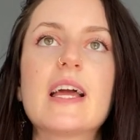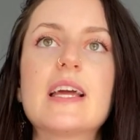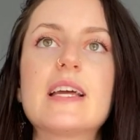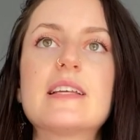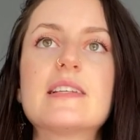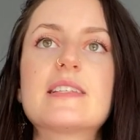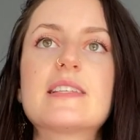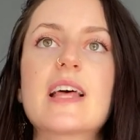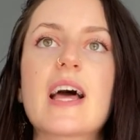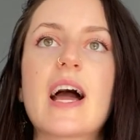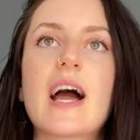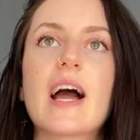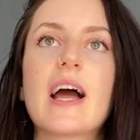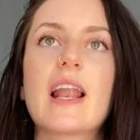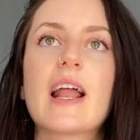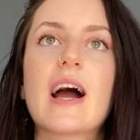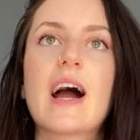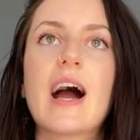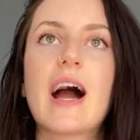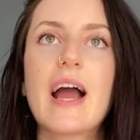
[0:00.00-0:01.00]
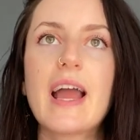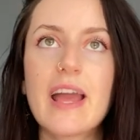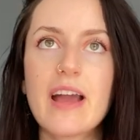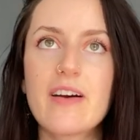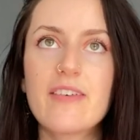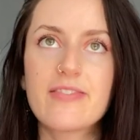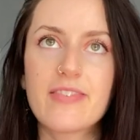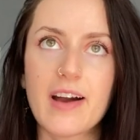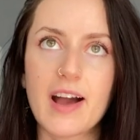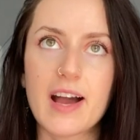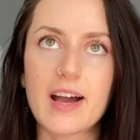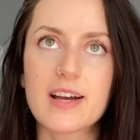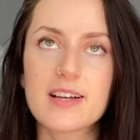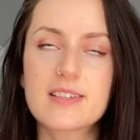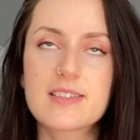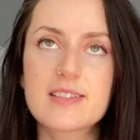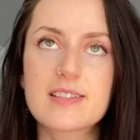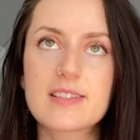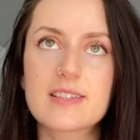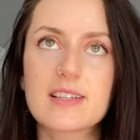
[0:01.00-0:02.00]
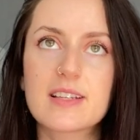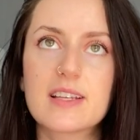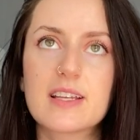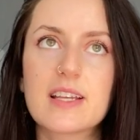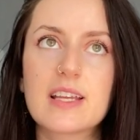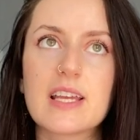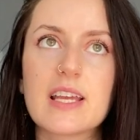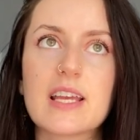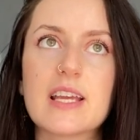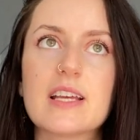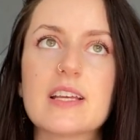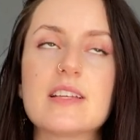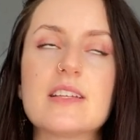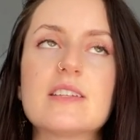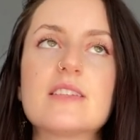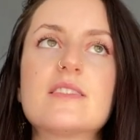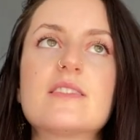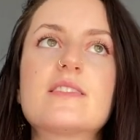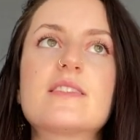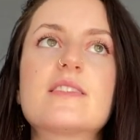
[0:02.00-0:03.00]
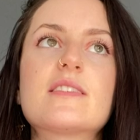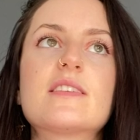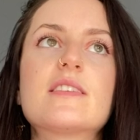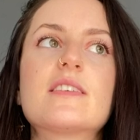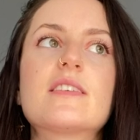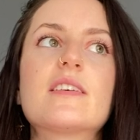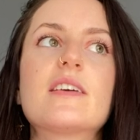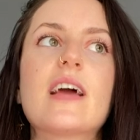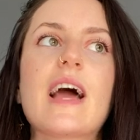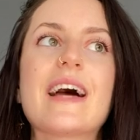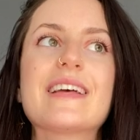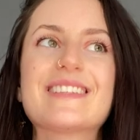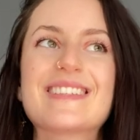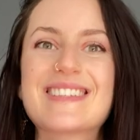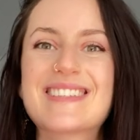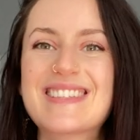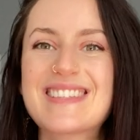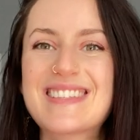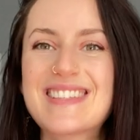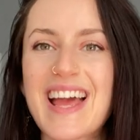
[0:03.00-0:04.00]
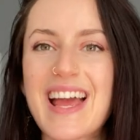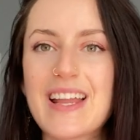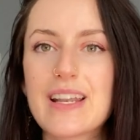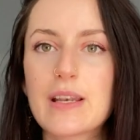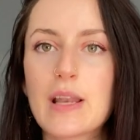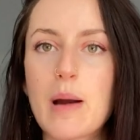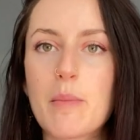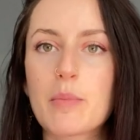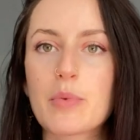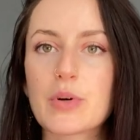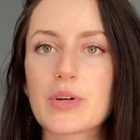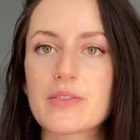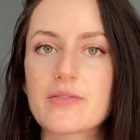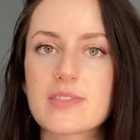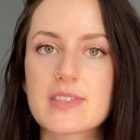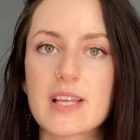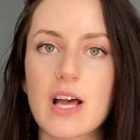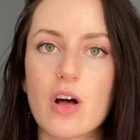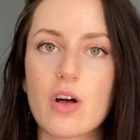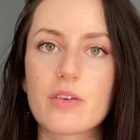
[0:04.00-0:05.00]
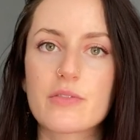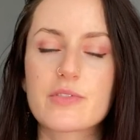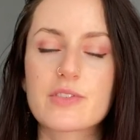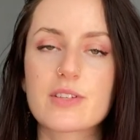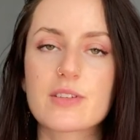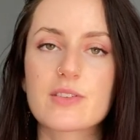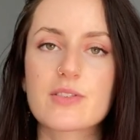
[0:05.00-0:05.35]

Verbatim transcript: is that IFS is has a set number of selves.